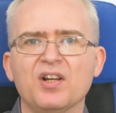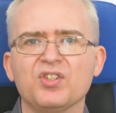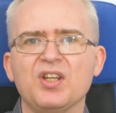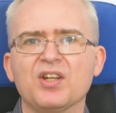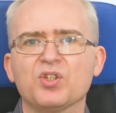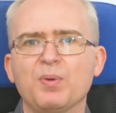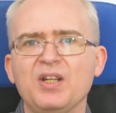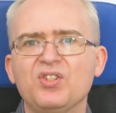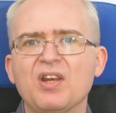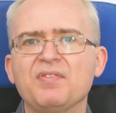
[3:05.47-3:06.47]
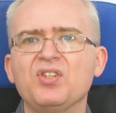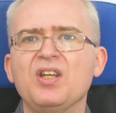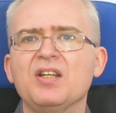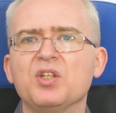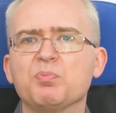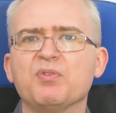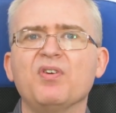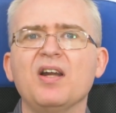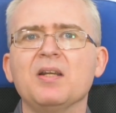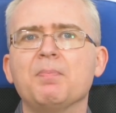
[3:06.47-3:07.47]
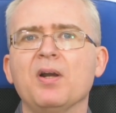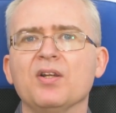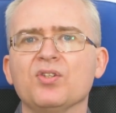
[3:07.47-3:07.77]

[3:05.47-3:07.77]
RTX 2070 and it's provided by